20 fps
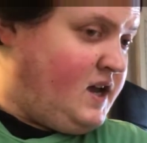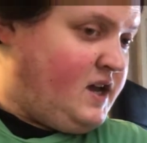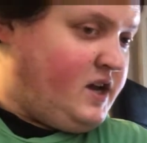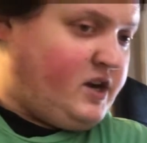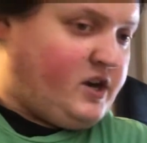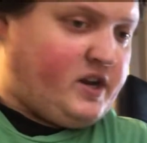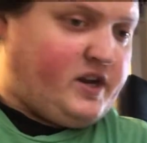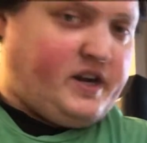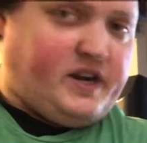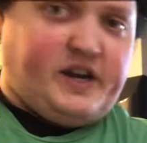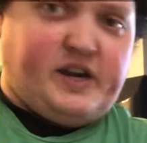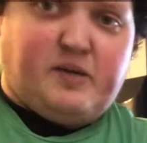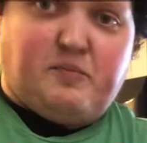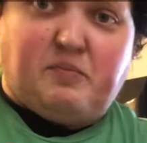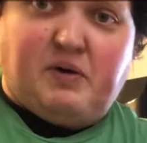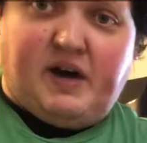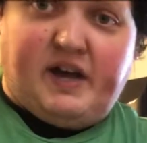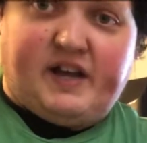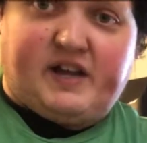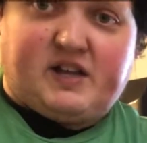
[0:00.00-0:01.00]
You're going to need a
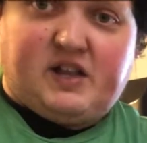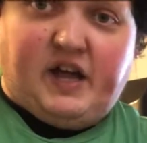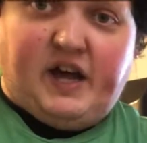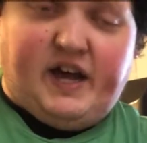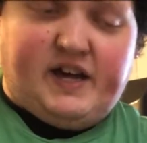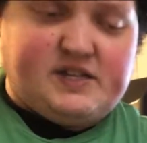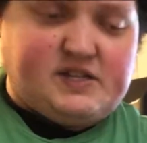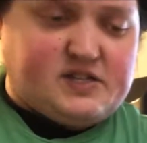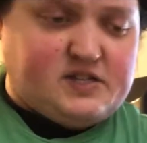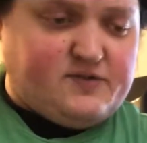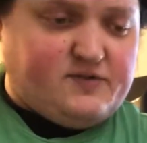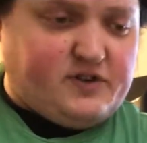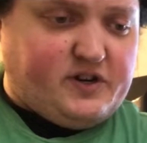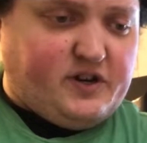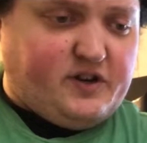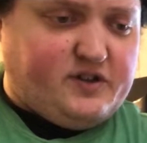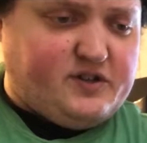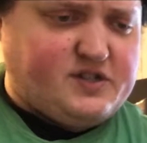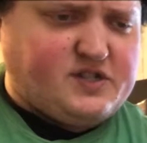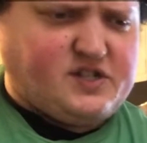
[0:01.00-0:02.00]
pint glass, even
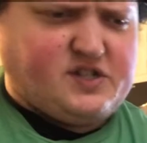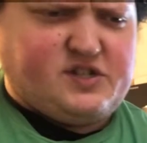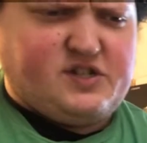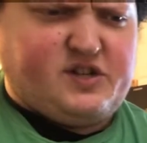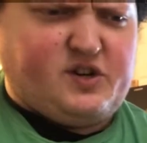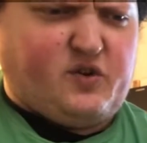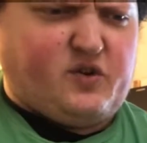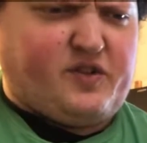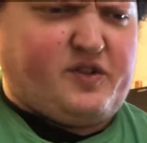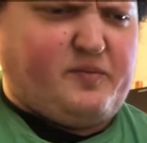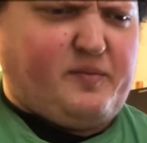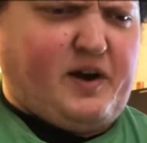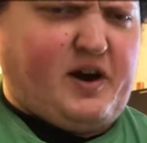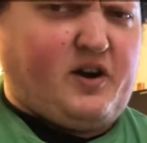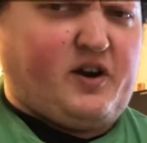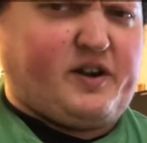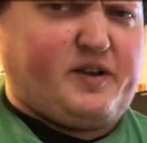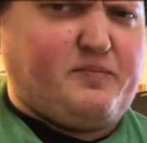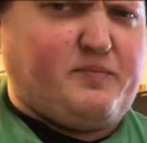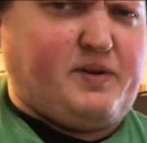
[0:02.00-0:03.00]
though this is a North
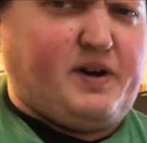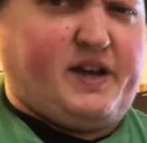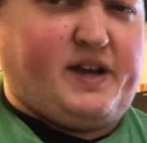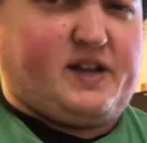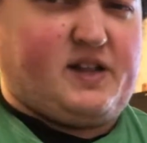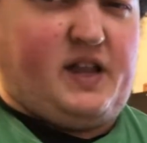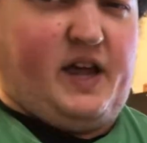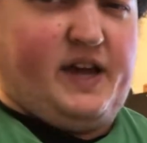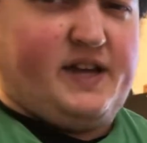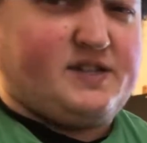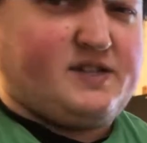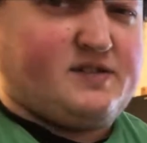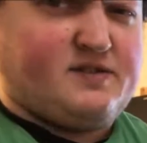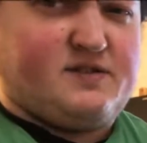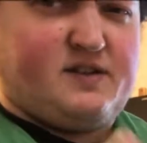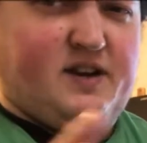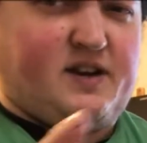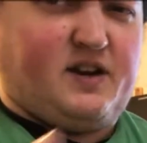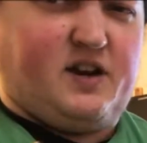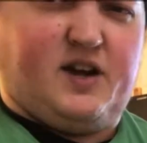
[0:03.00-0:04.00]
American pint glass.
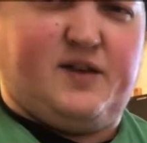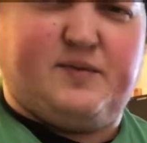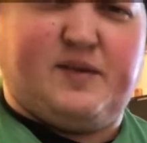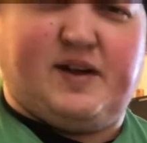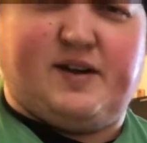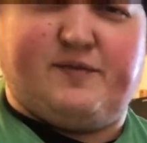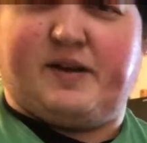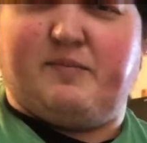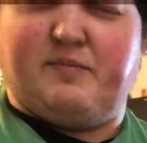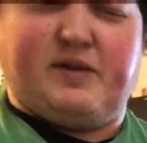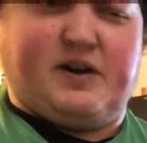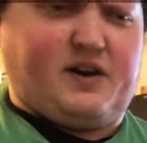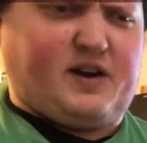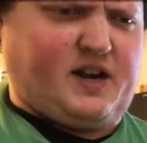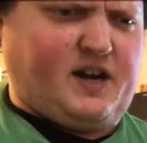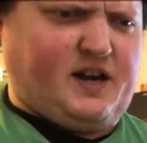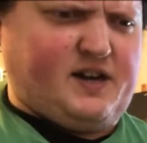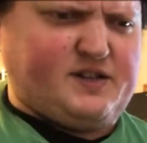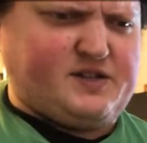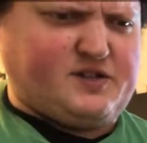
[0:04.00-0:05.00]
I don't know, I'm not a beer
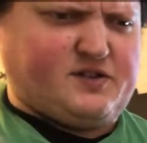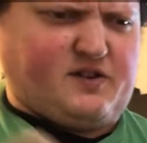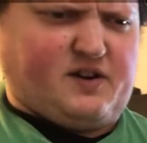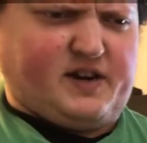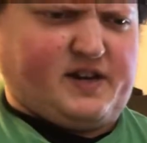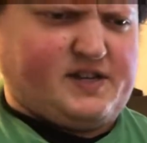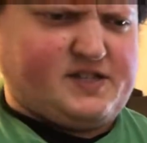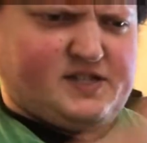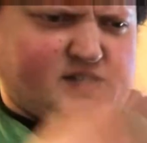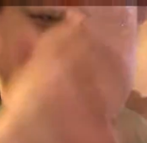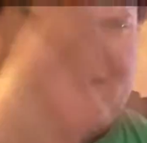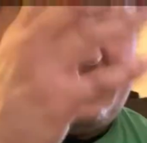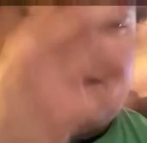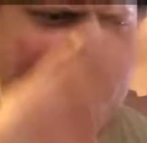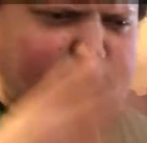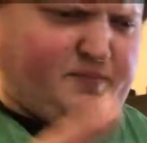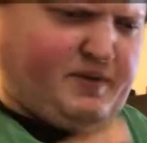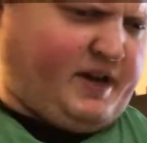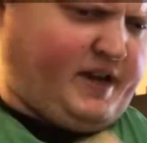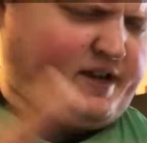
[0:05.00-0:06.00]
connoisseur. I guess it's
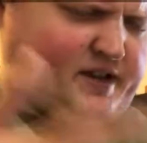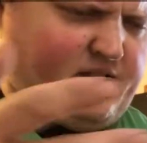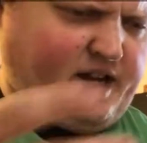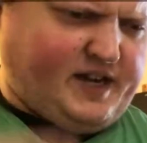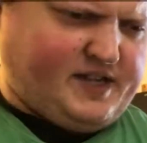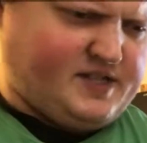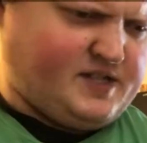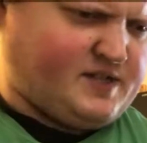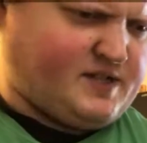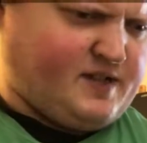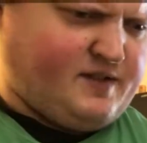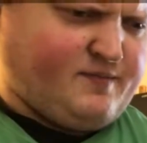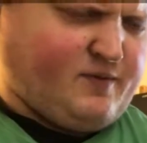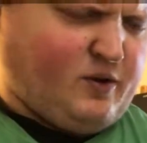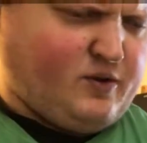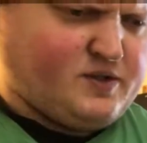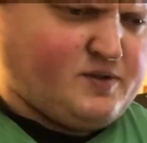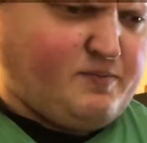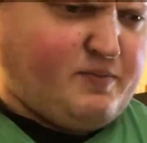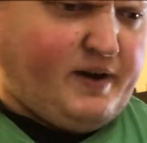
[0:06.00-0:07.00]
a pint glass. It
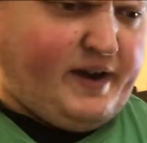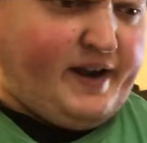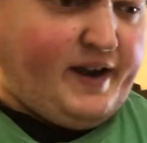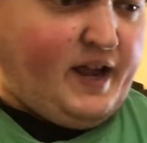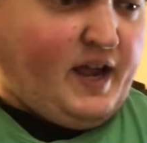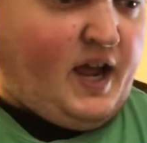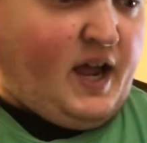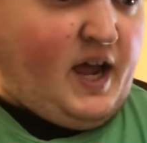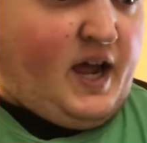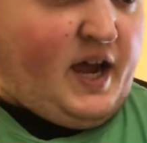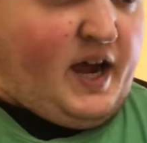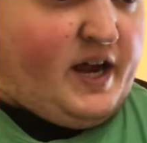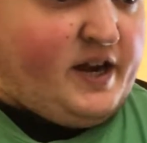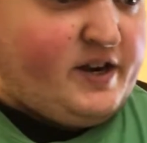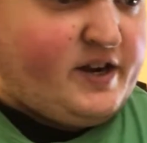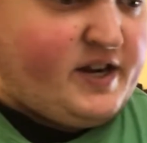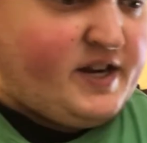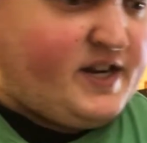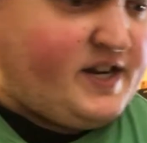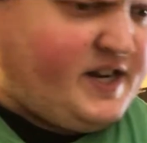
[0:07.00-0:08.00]
holds a pint. And
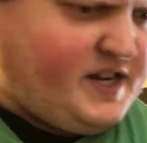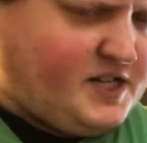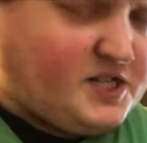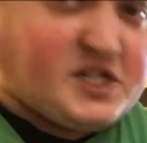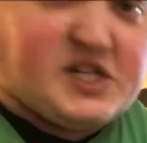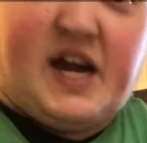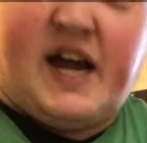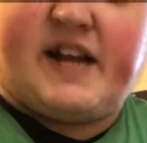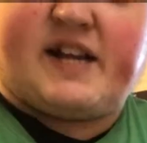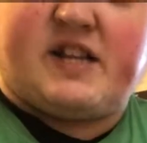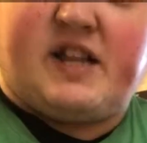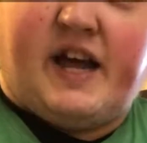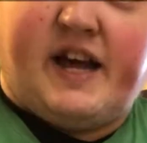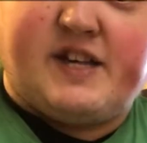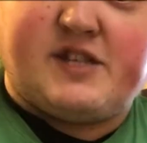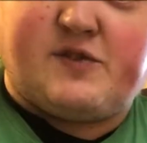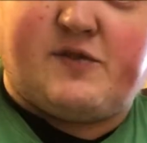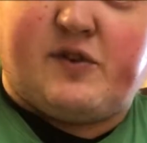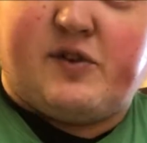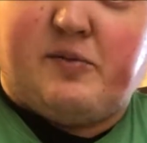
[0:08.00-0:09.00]
you're going to need a shot
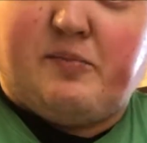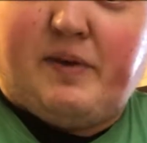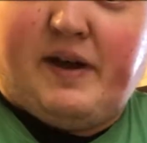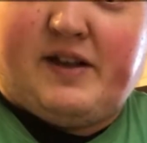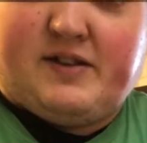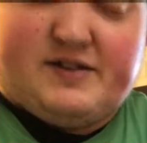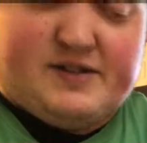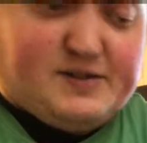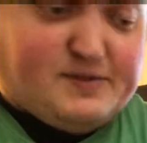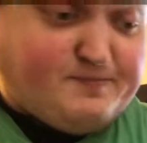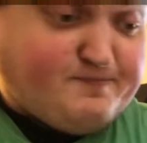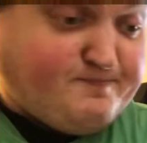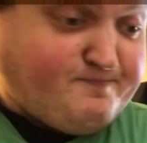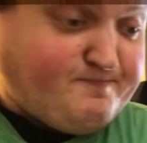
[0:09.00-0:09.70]
glass for the Baileys.